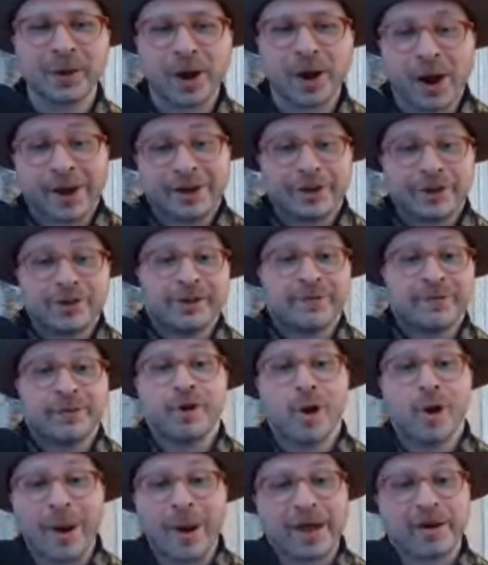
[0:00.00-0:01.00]
I didn't even
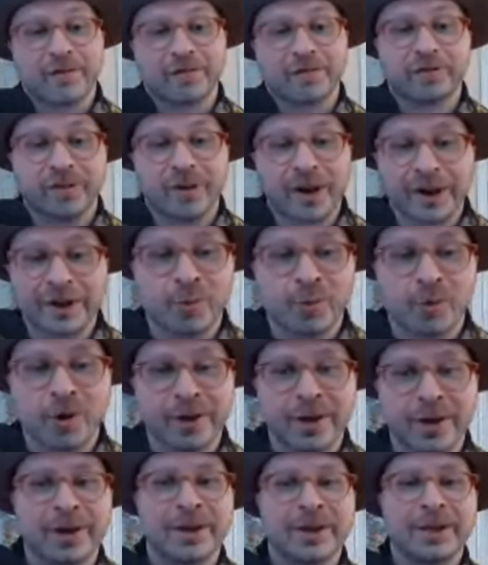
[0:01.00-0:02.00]
know how to find one
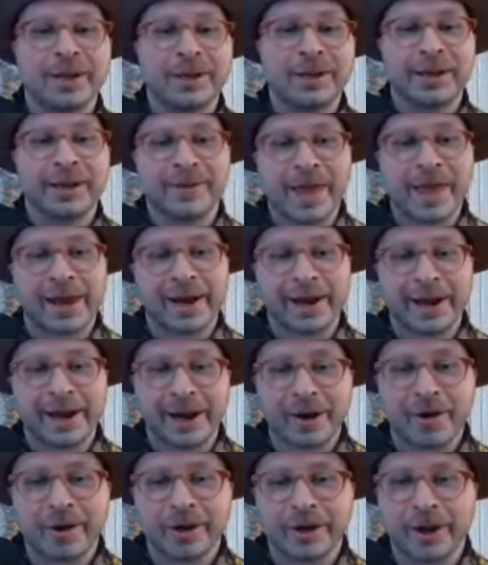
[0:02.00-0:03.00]
in that
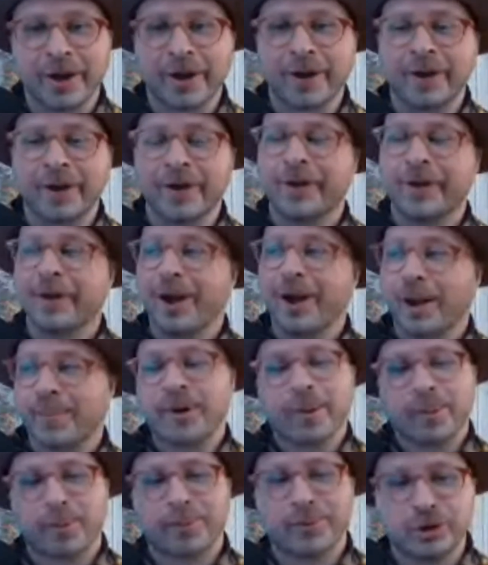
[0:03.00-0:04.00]
area. I
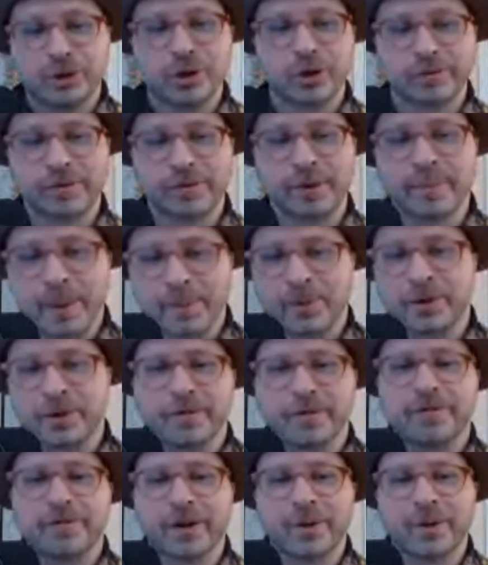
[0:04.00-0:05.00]
probably should have remembered the
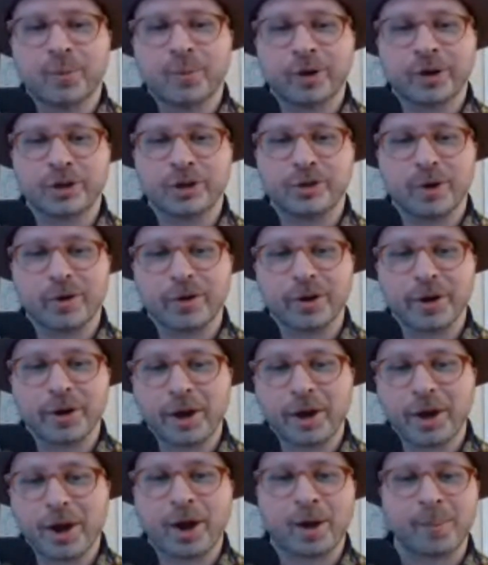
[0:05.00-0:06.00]

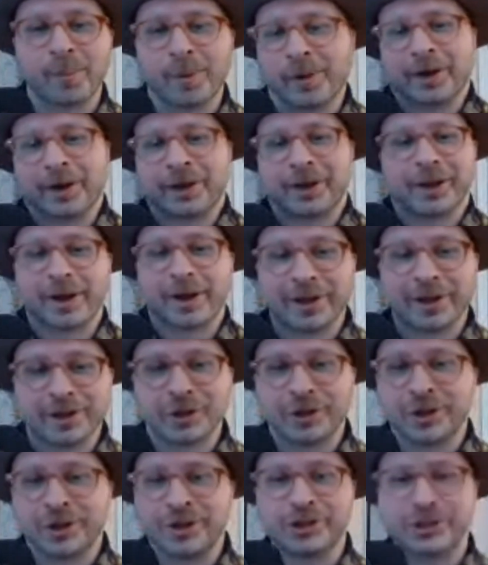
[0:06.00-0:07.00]
findamortgagebroker.com, but I guess
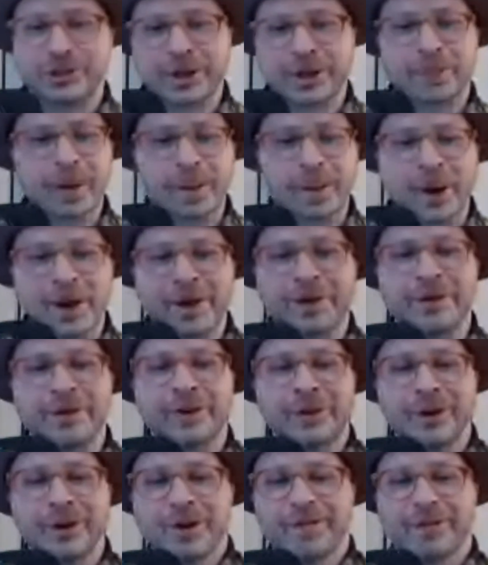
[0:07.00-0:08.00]
it didn't stick in my mind
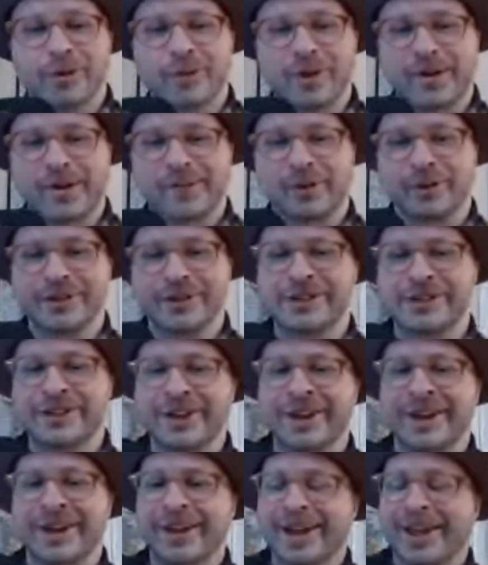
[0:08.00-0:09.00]
for whatever reason.